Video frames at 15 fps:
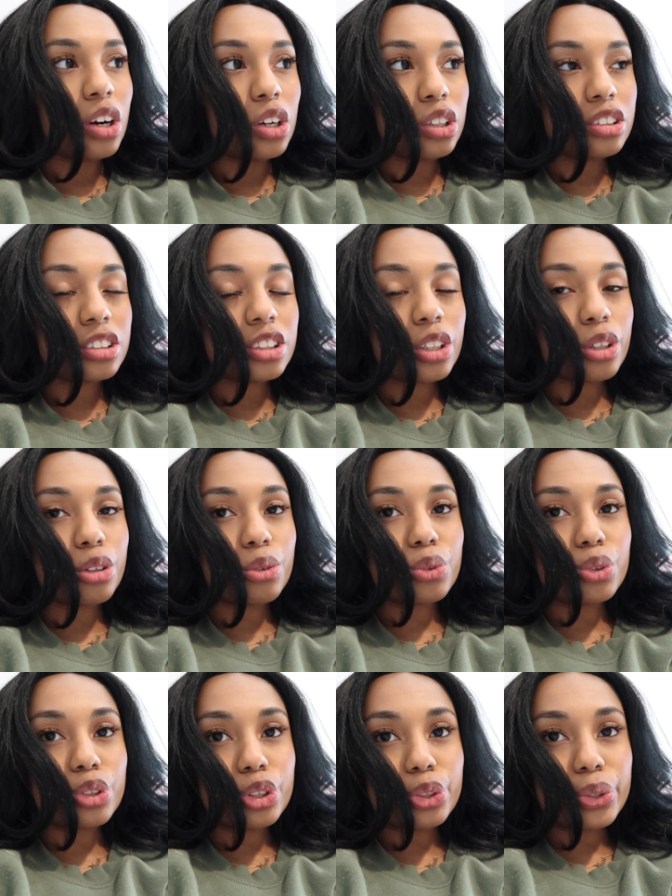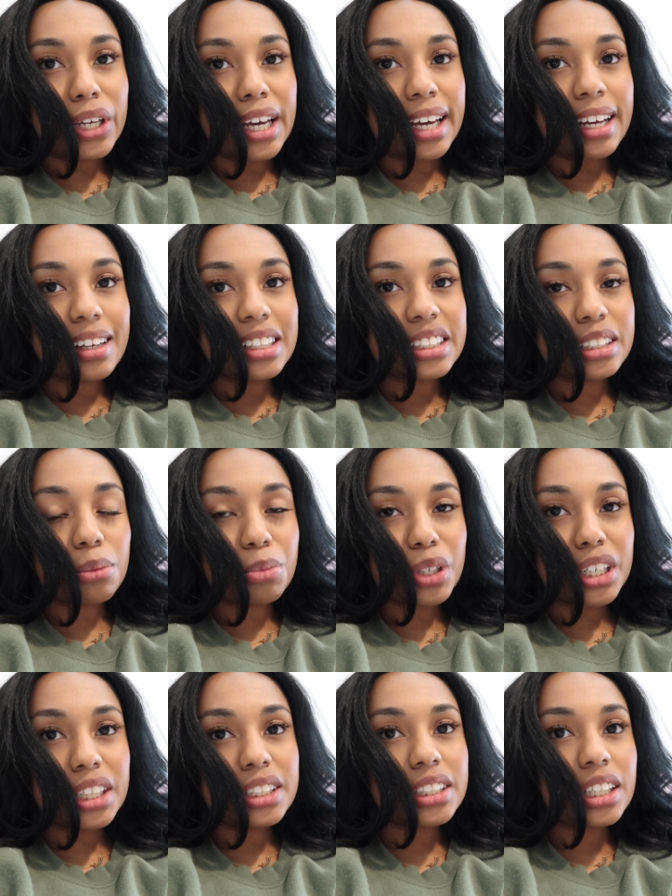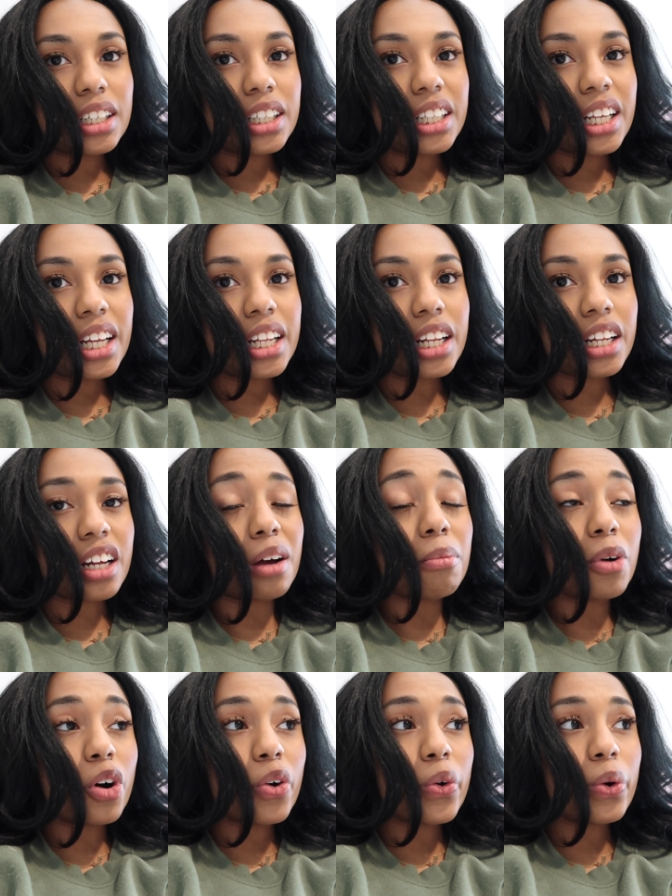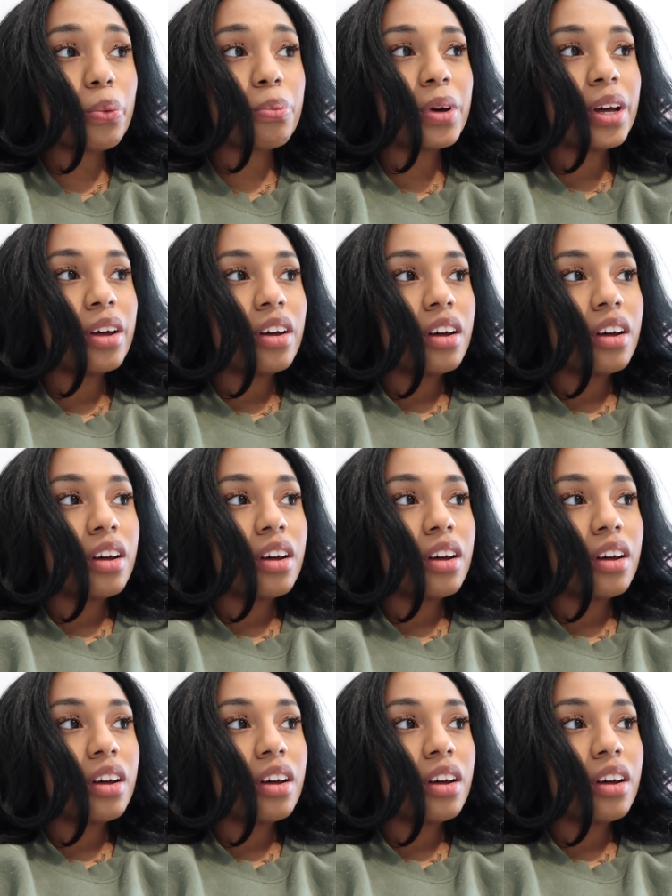or so to get some reading done and then come home